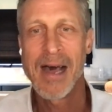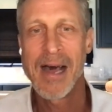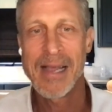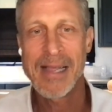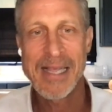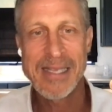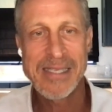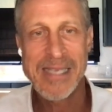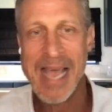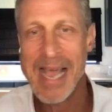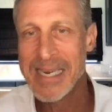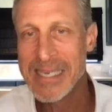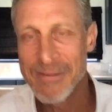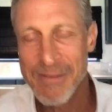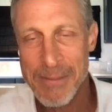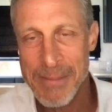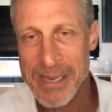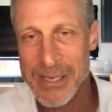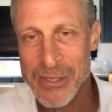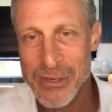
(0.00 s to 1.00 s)
Uh, gets
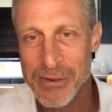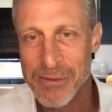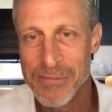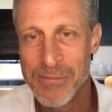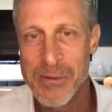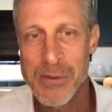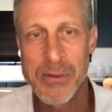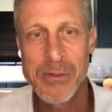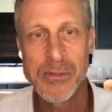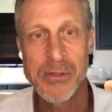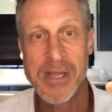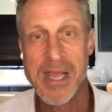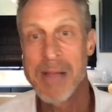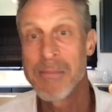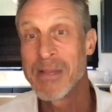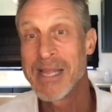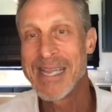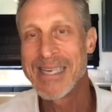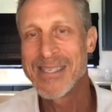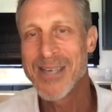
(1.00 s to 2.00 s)
activated by certain foods, or
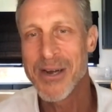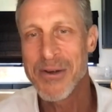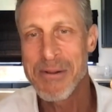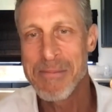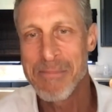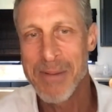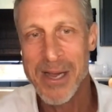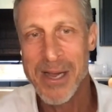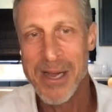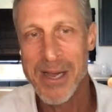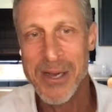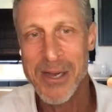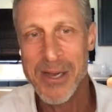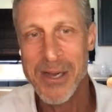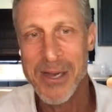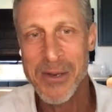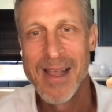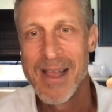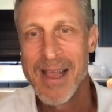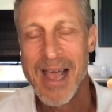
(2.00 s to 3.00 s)
the Himalayan tartary
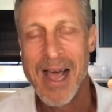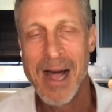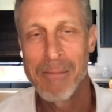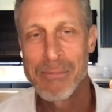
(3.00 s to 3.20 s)
buckwheat